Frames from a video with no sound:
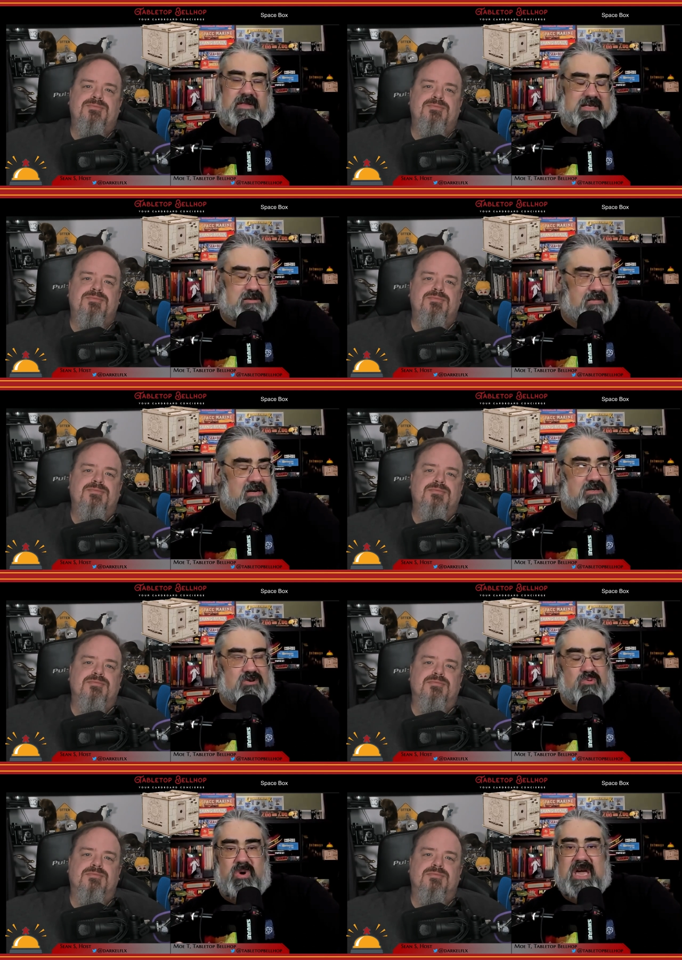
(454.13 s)
Speaker 1: this
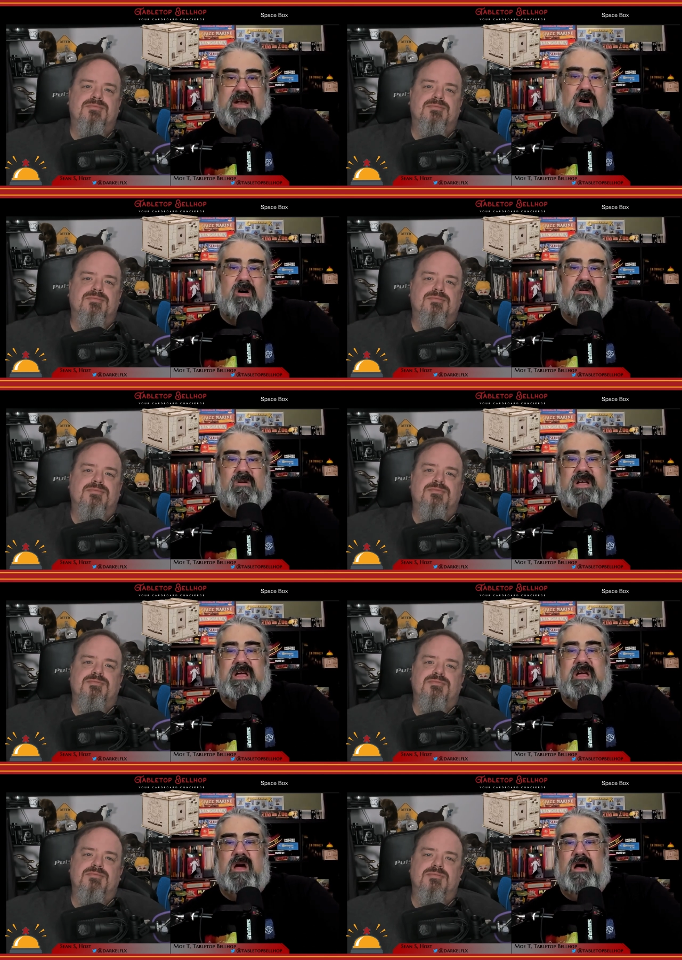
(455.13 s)
puzzle, we had
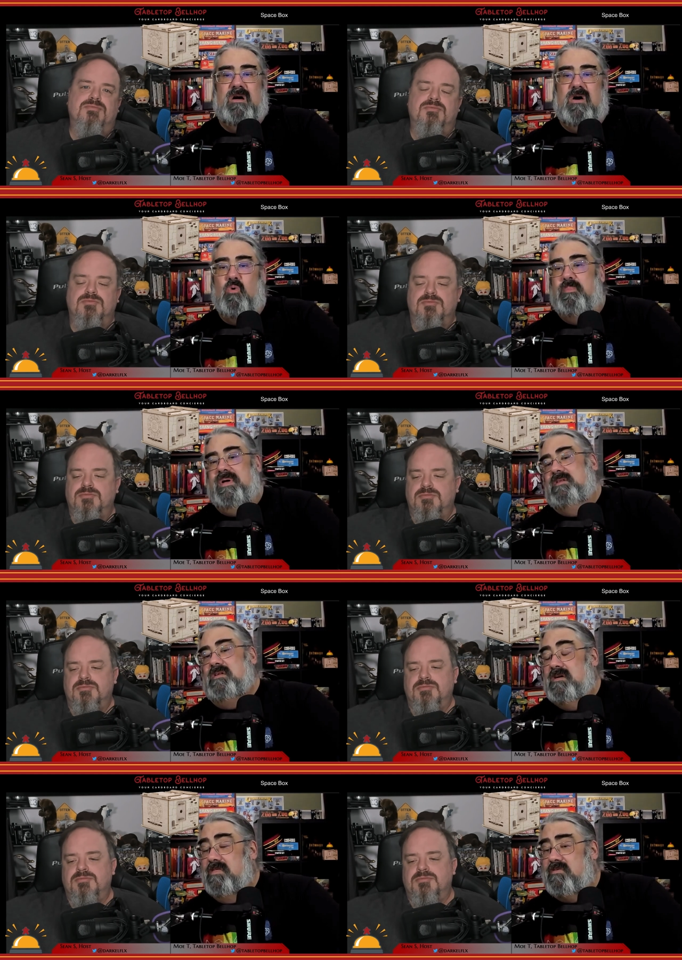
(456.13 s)
already
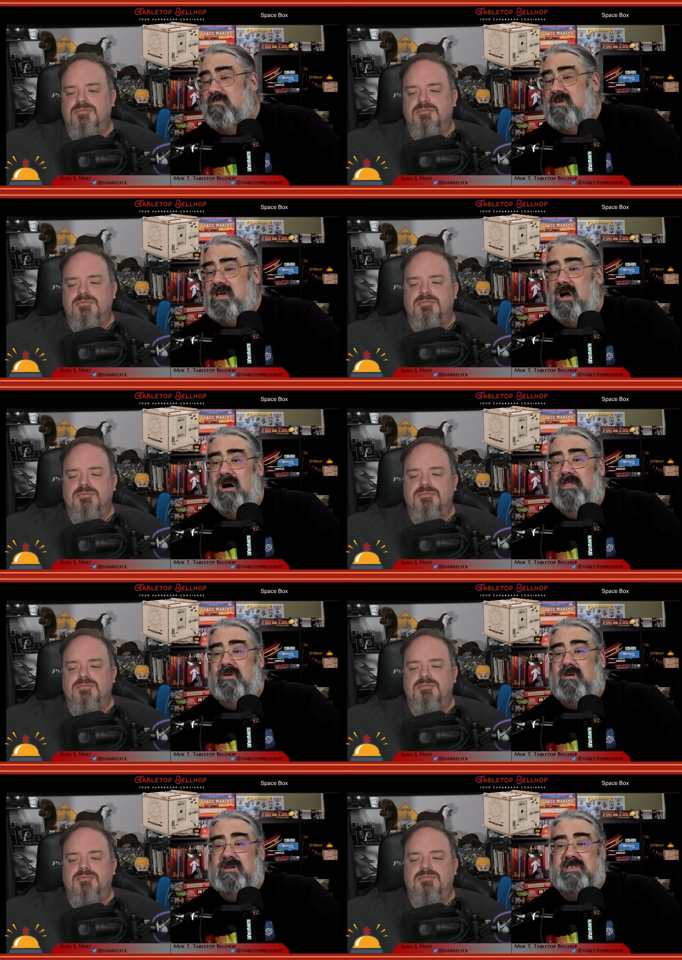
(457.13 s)
opened 3
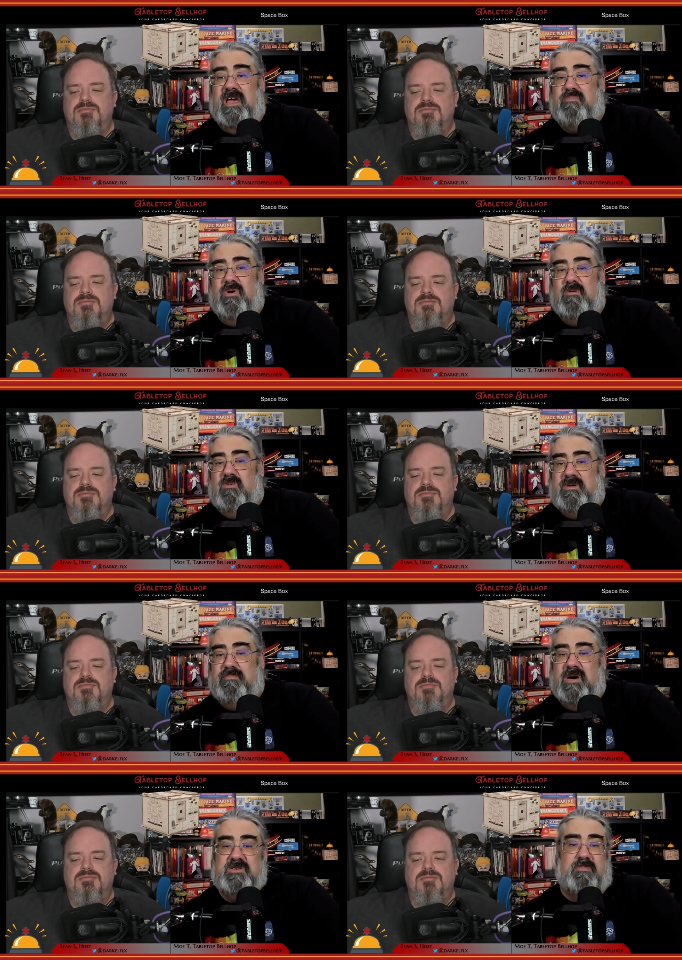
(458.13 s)
other Escape Welt
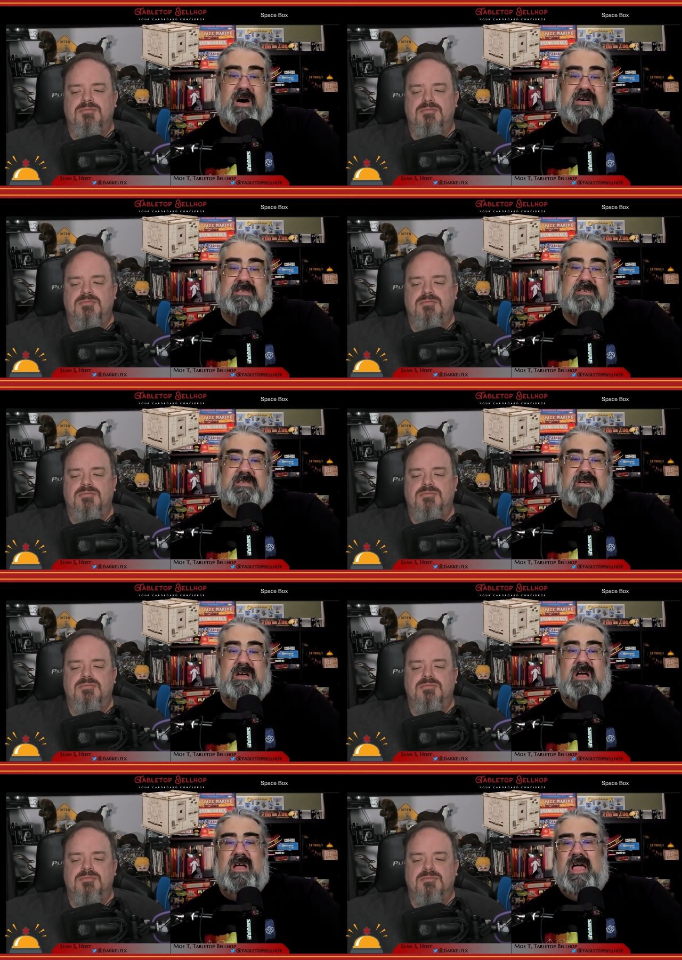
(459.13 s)
wooden puzzle boxes.
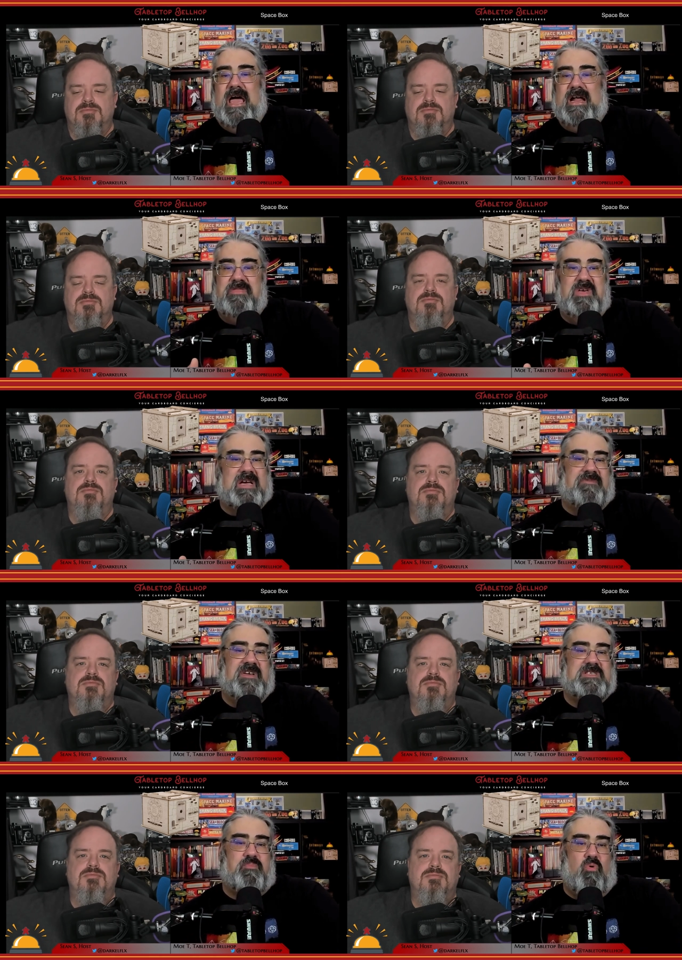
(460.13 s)
And I think at
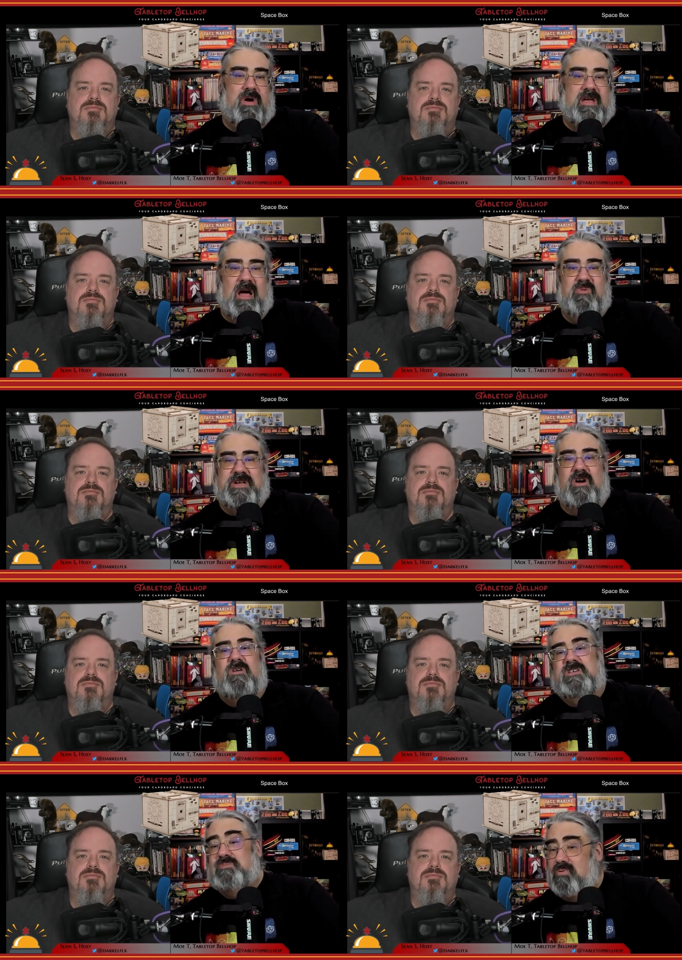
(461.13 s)
this point, I wouldn't
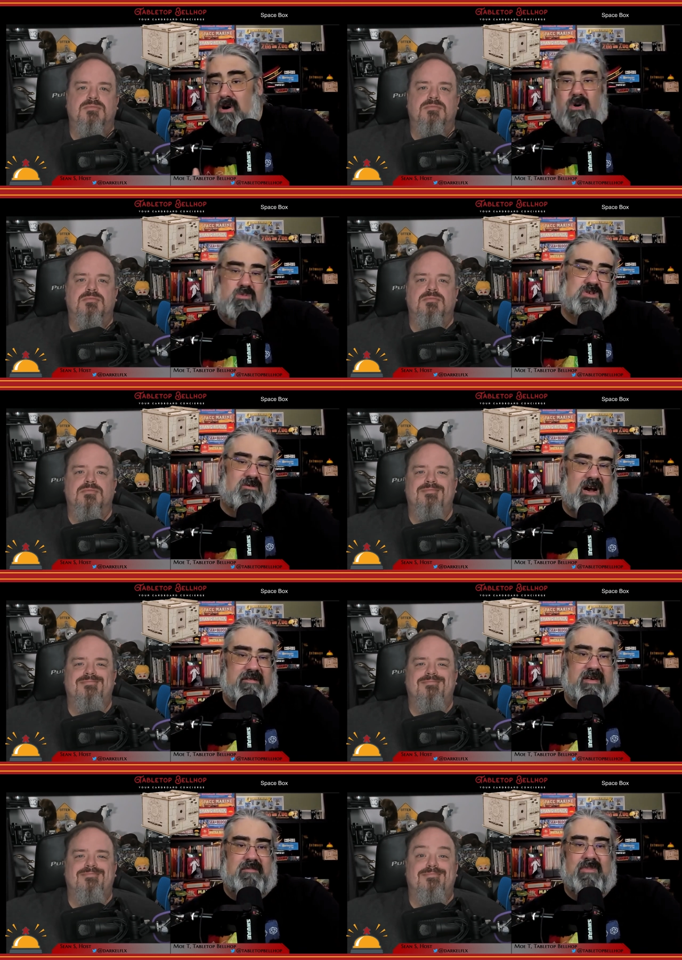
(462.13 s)
call us pros or
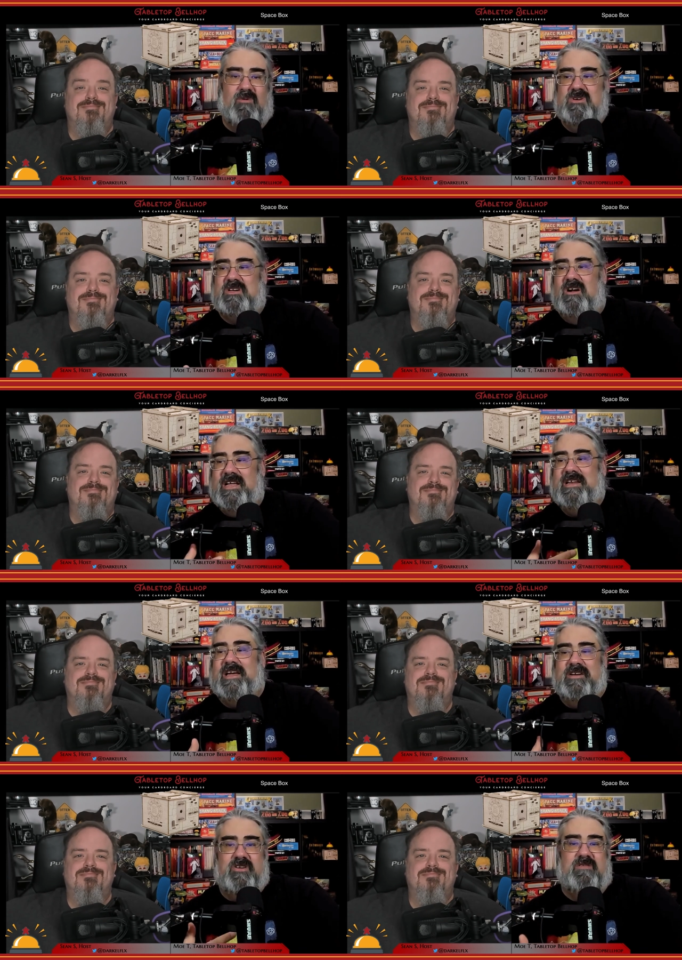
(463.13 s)
anything, but we're starting to
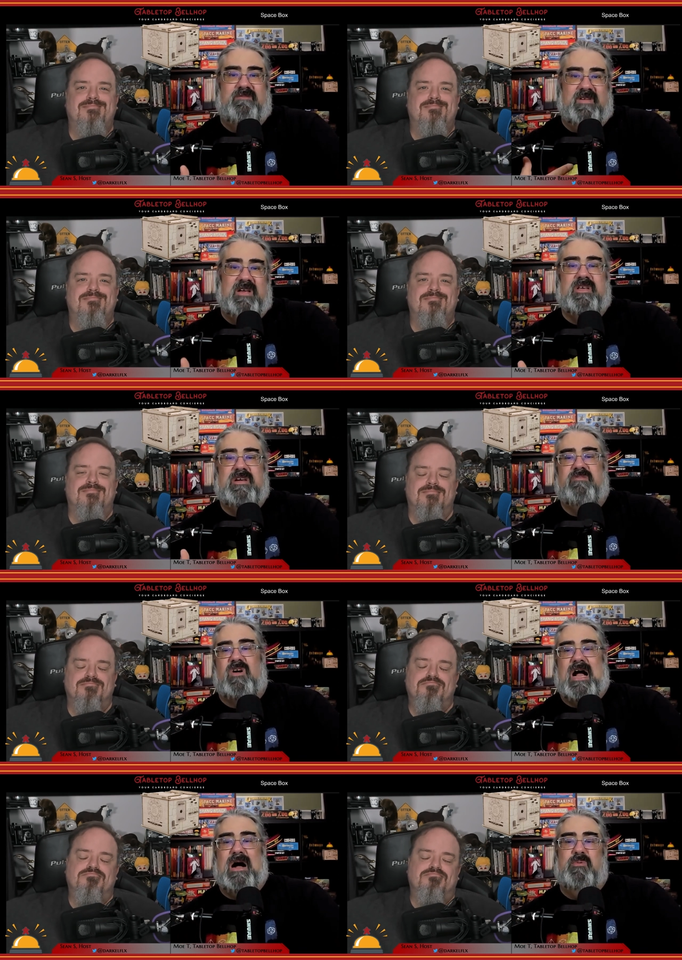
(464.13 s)
get a good feeling
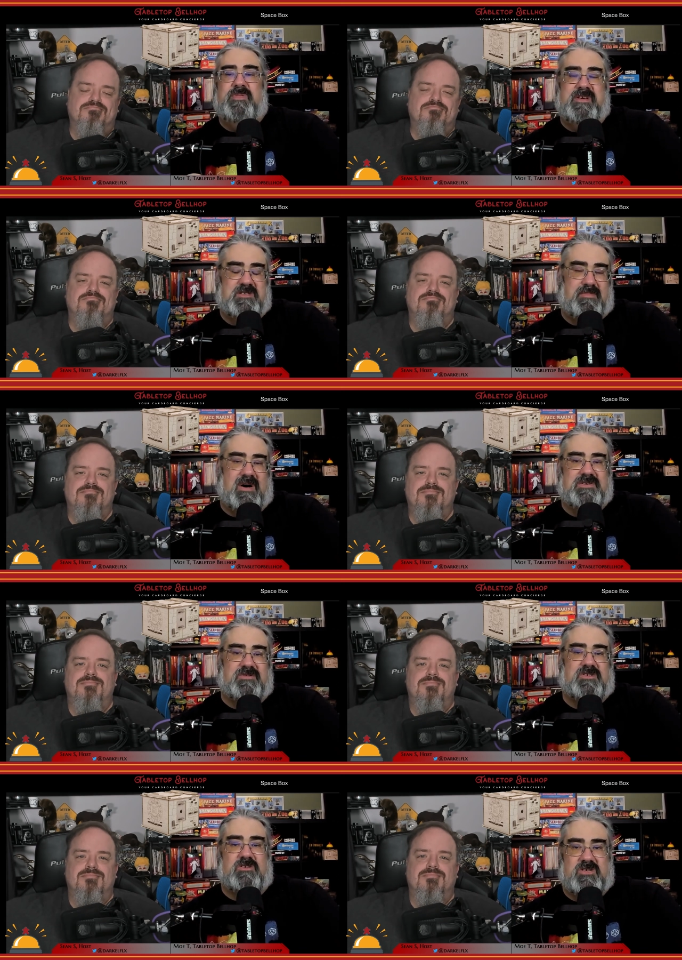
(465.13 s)
for how these
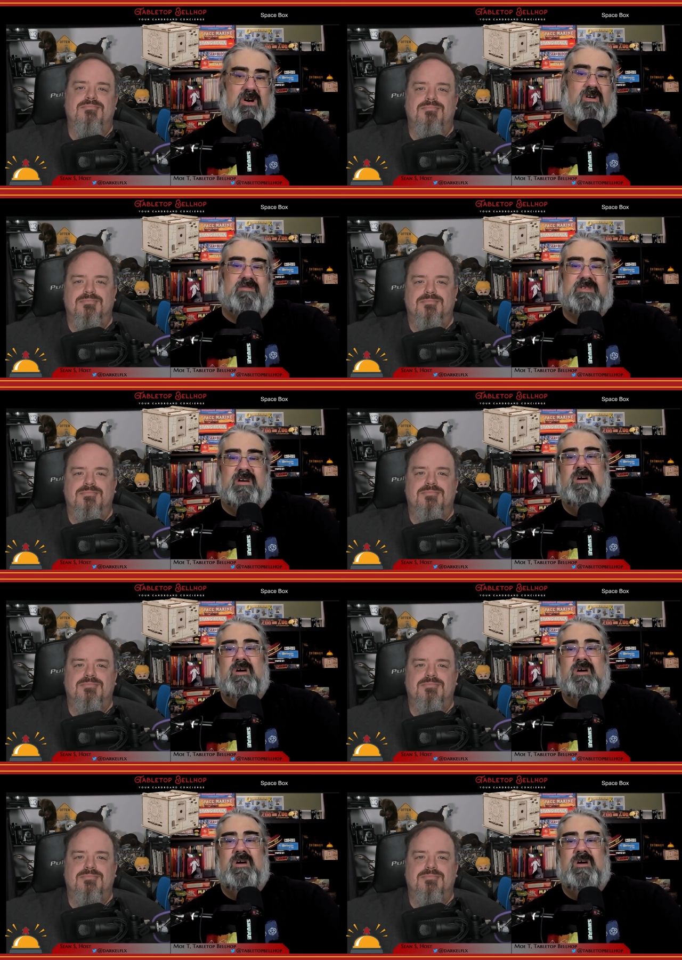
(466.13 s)
puzzles are solved.